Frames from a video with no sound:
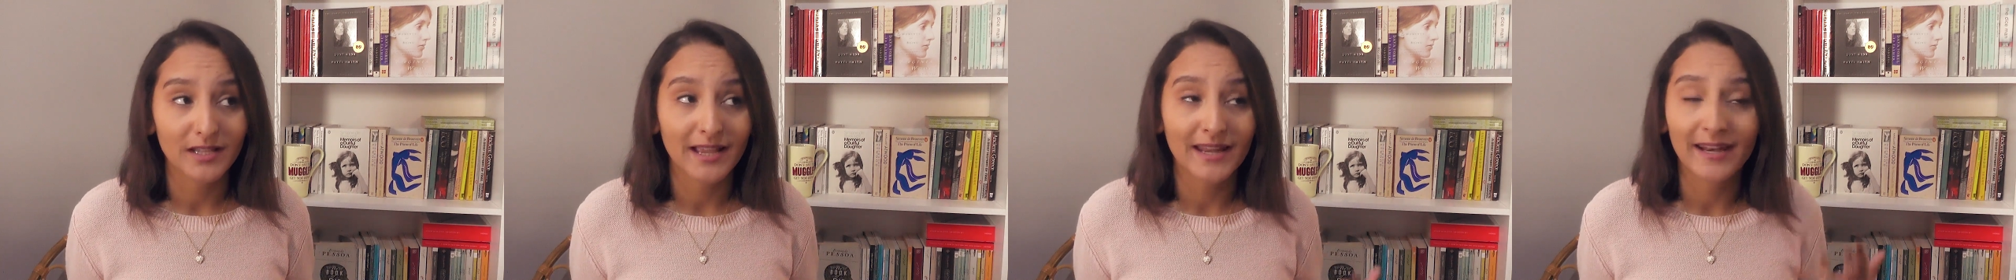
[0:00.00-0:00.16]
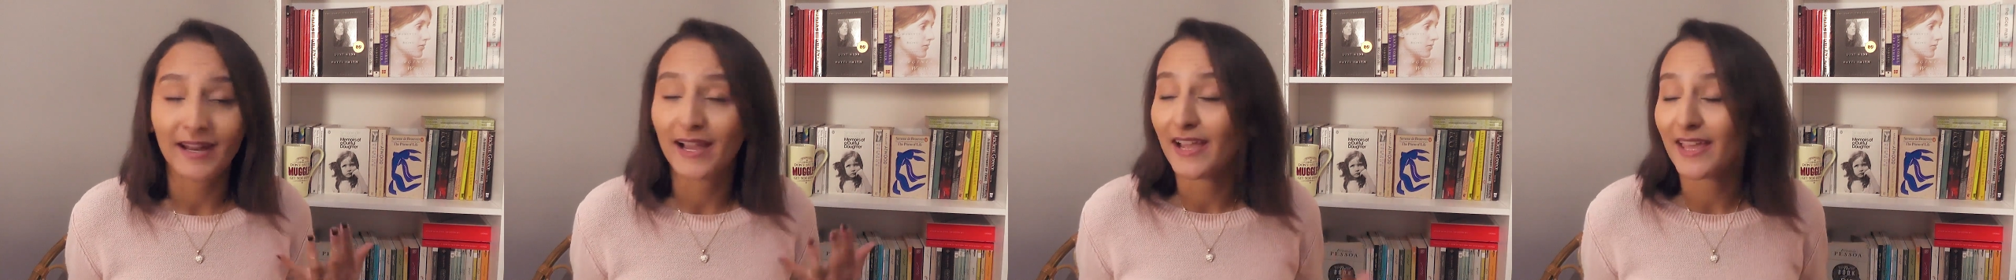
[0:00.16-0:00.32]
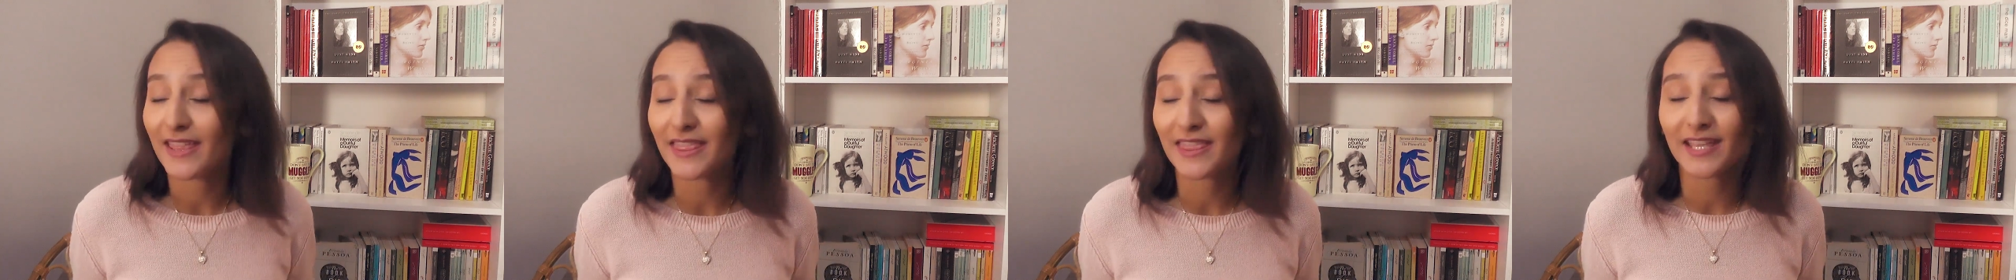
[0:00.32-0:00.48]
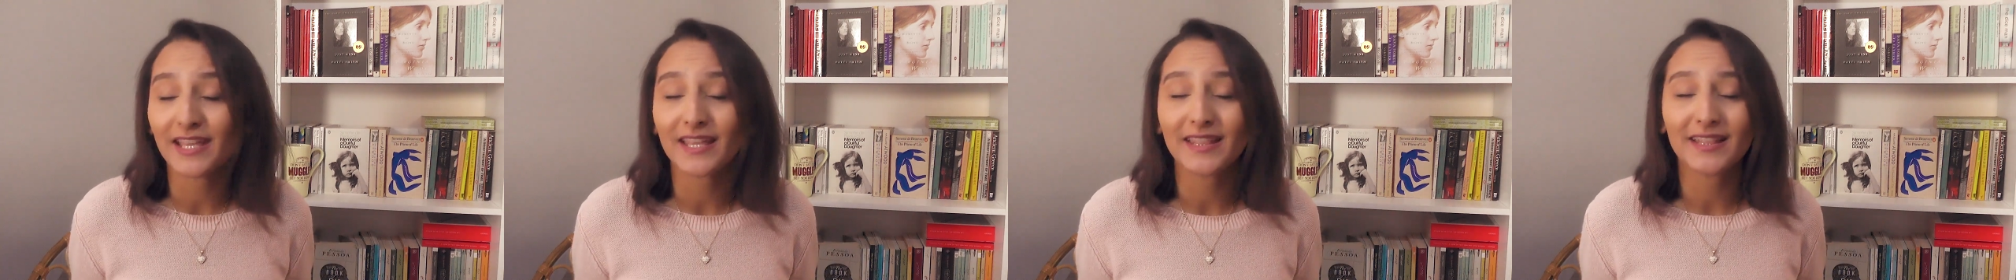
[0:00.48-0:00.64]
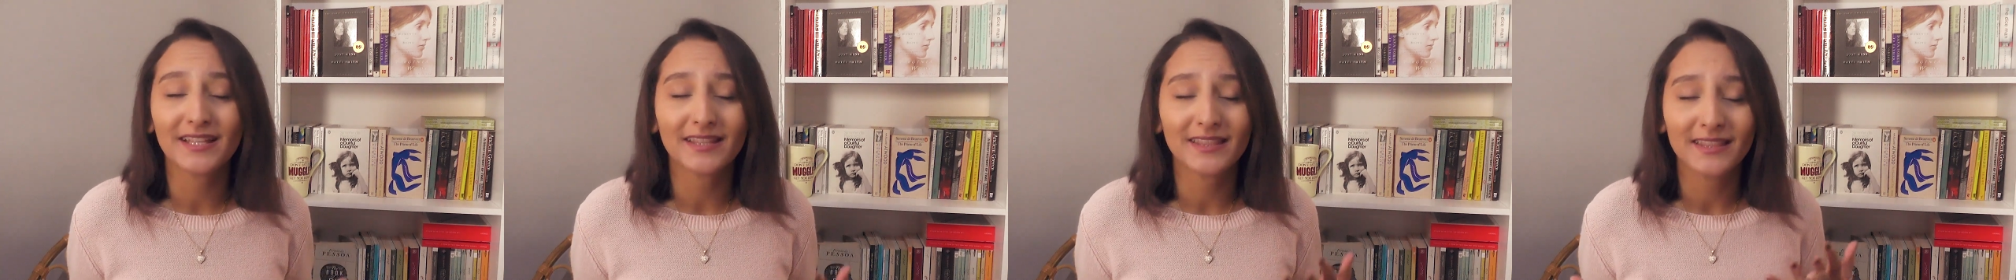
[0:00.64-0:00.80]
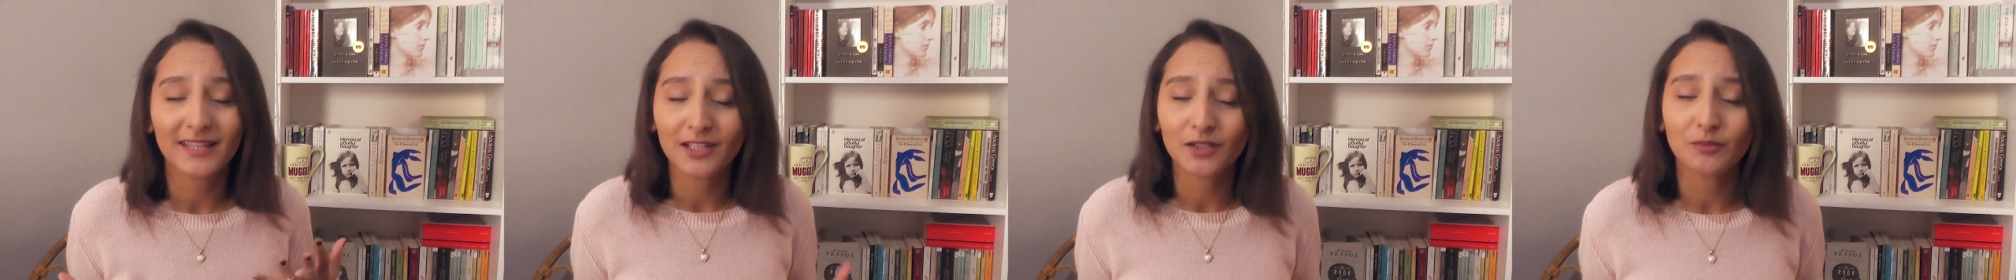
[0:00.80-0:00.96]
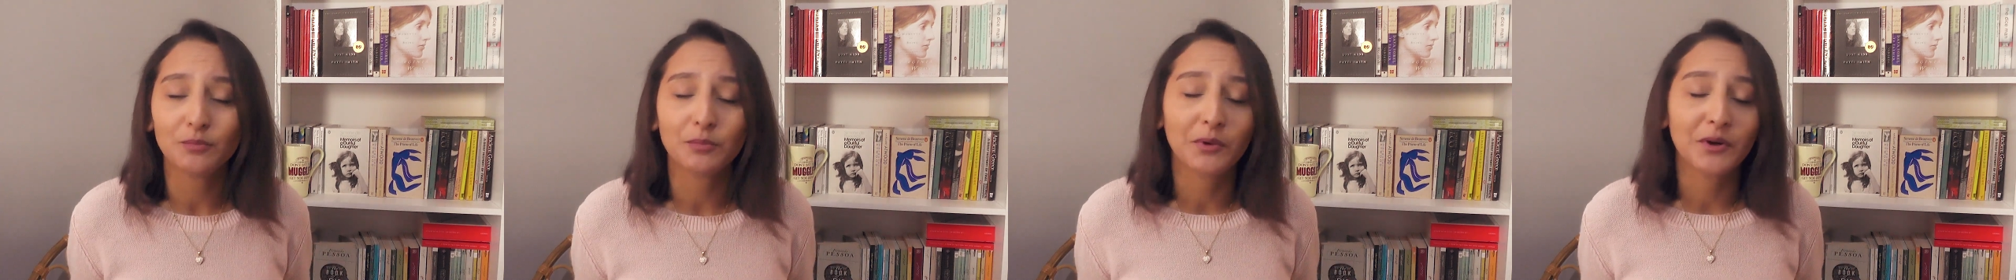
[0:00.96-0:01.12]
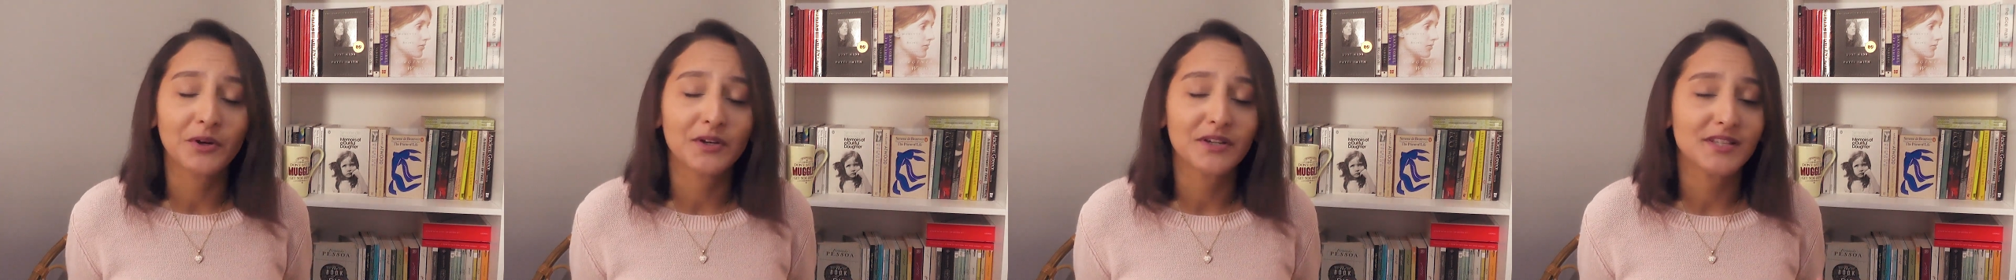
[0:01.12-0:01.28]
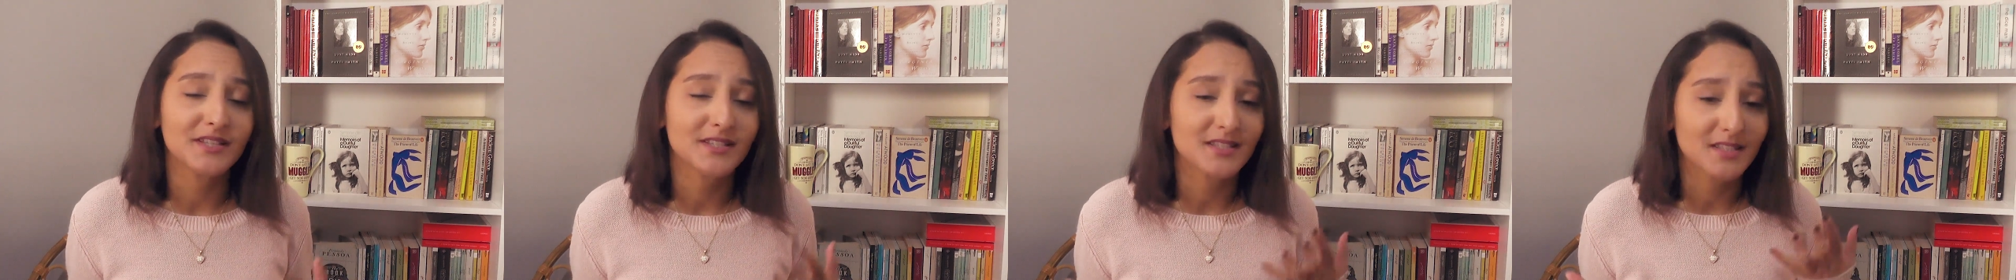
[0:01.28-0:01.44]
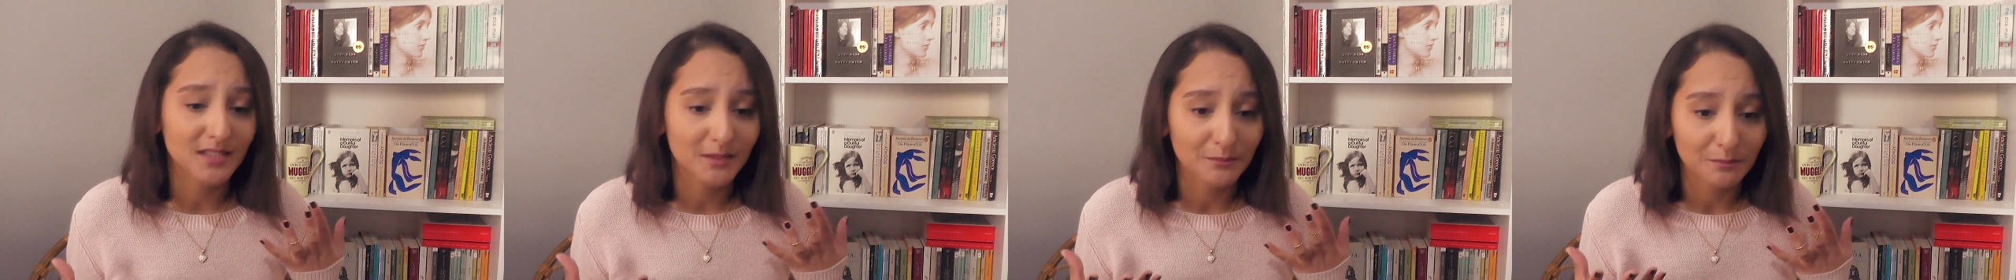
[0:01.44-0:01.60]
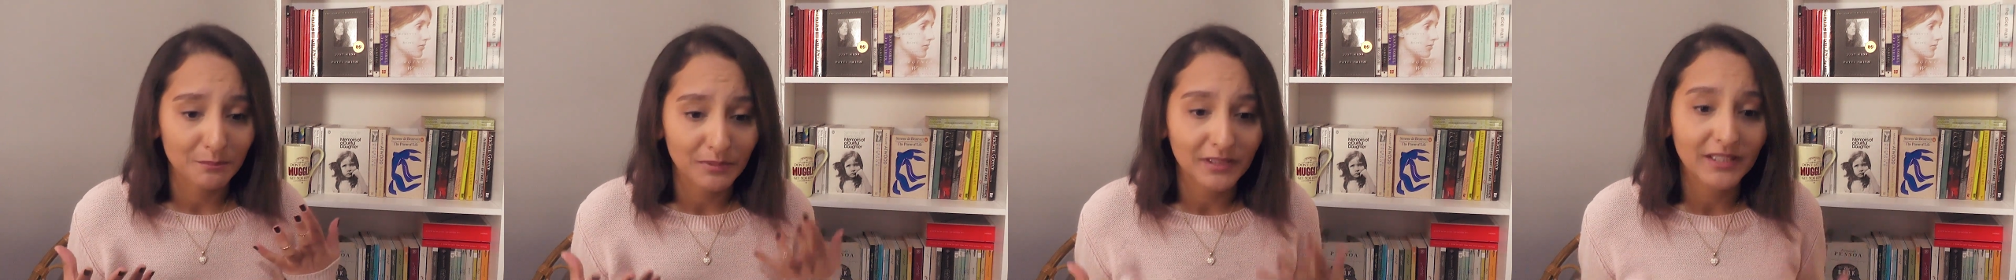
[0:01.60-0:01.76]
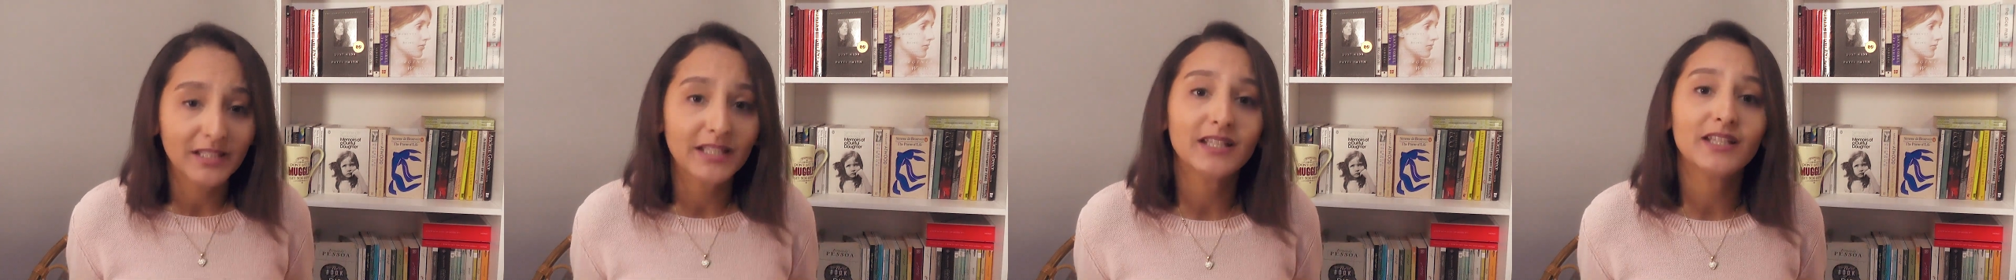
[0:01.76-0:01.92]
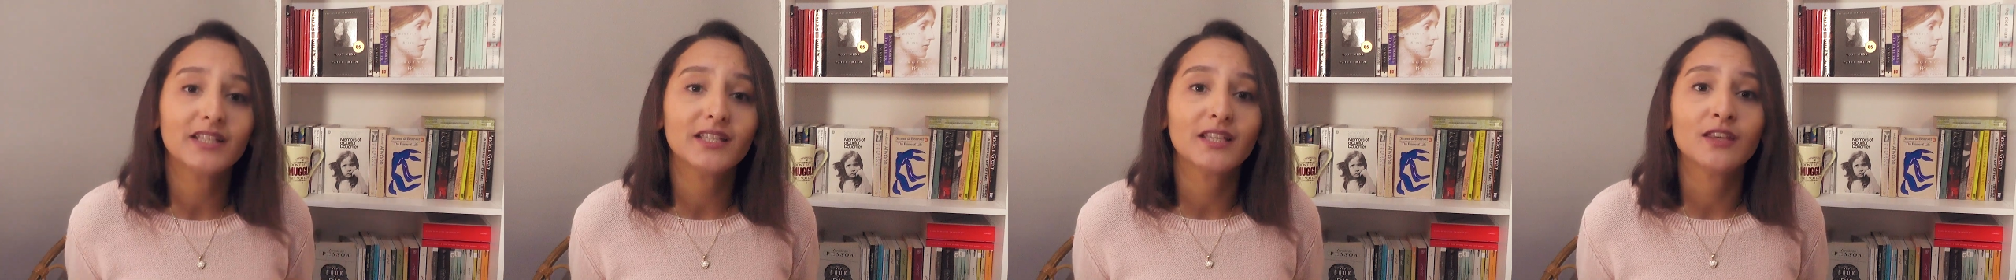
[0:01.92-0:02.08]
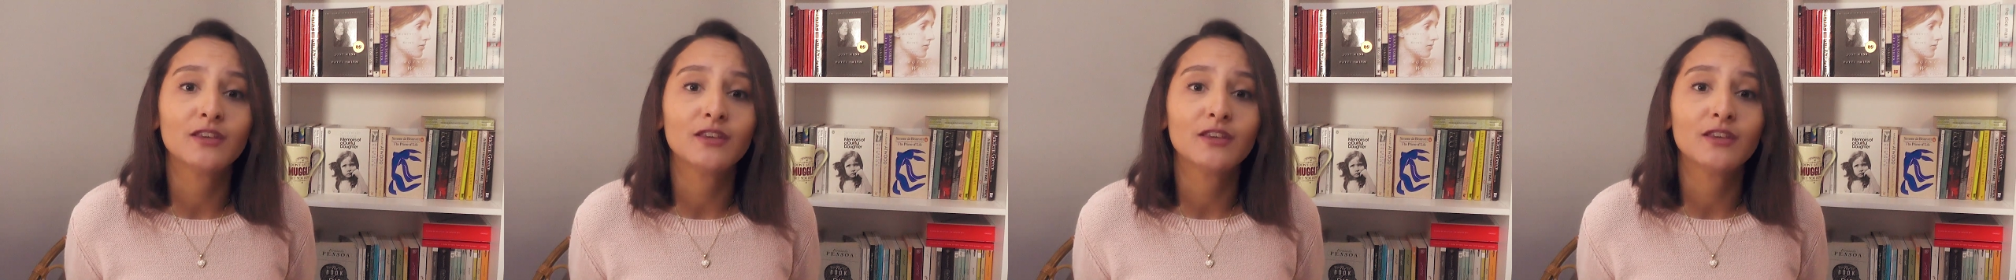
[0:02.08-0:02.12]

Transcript: And I think that that part is completely